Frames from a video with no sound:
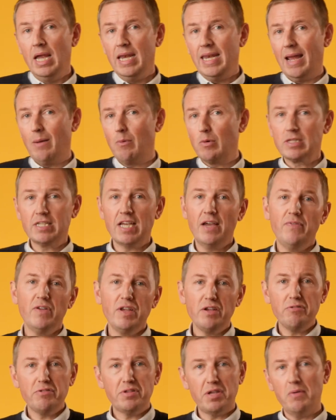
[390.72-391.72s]
Now, whatever
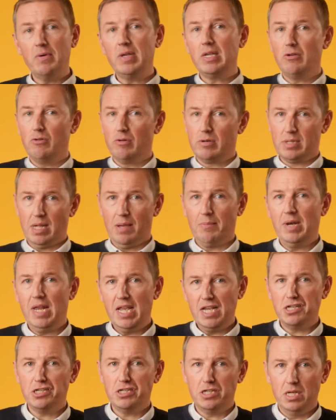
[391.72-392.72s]
you do in your
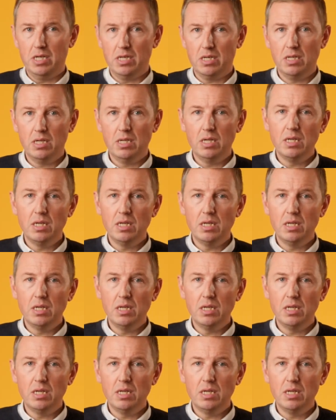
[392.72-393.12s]
examination,